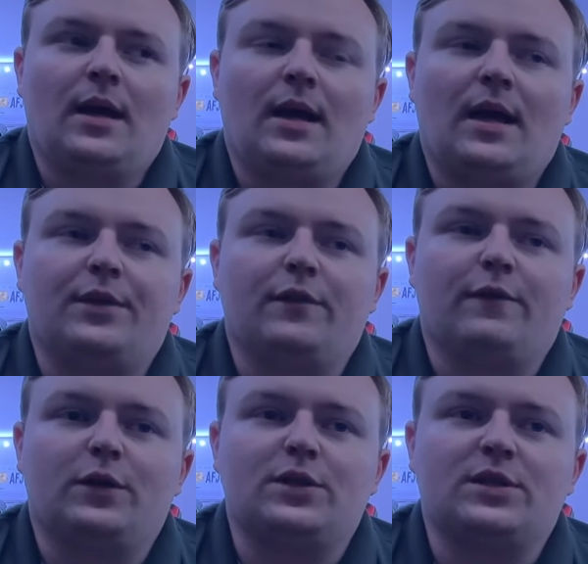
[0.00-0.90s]
at the
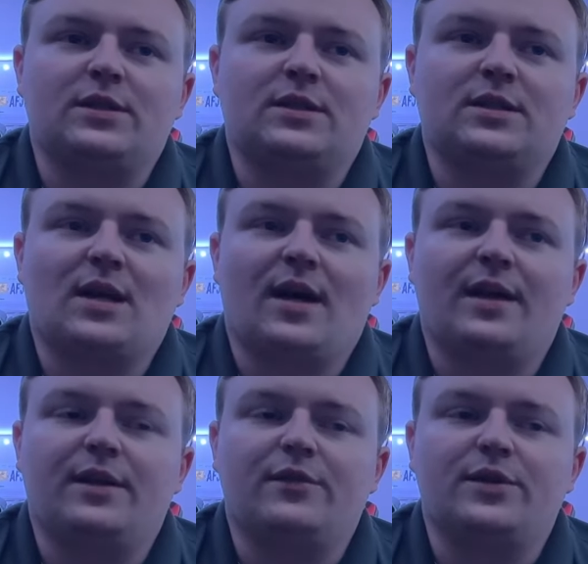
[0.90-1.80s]
first
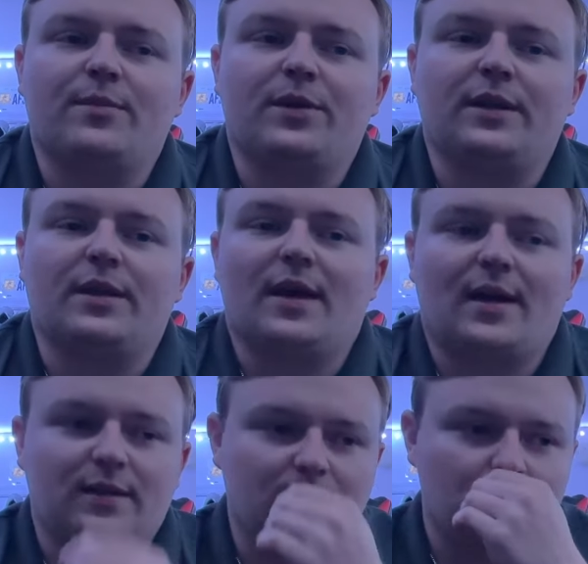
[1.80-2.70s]
sign of something
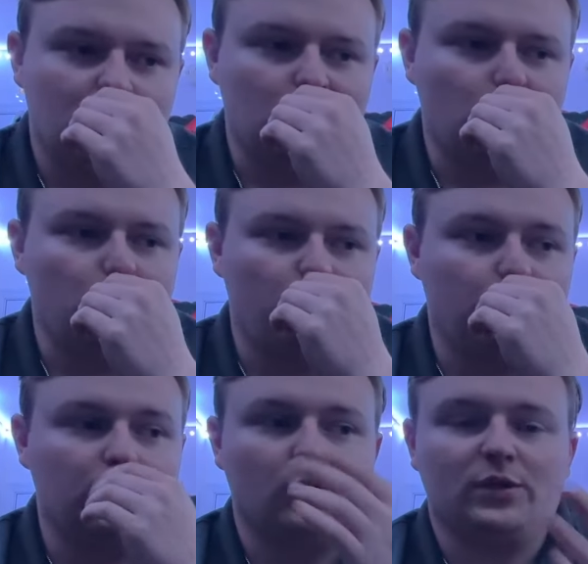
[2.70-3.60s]
that you
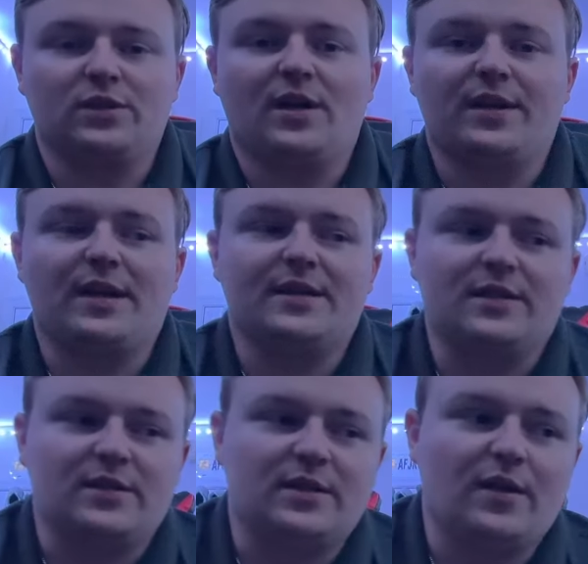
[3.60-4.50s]
feel was
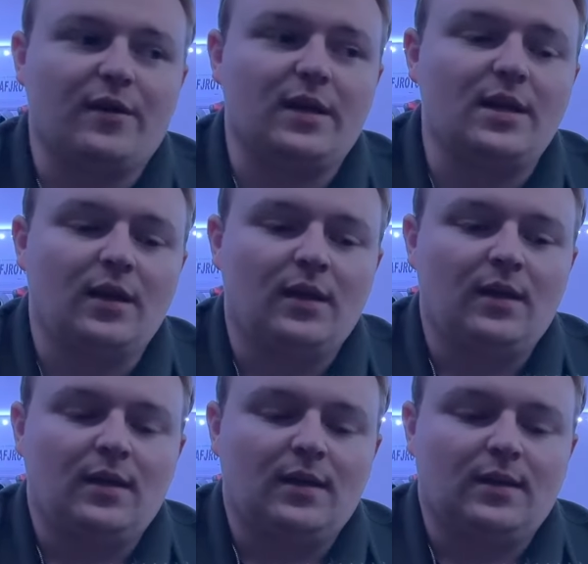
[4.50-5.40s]
unnecessary,
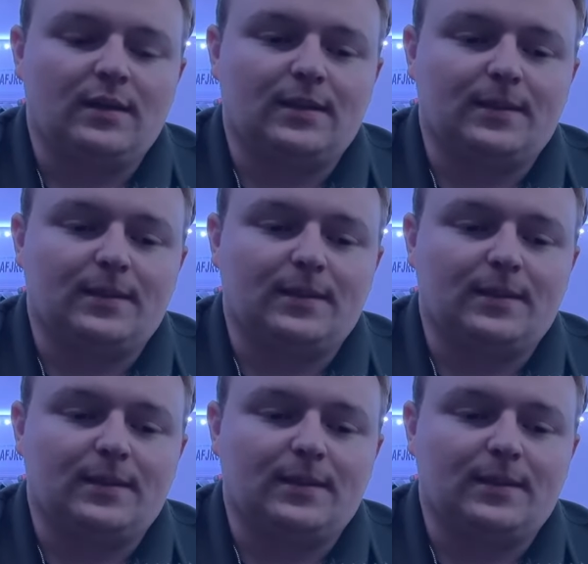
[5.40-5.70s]
I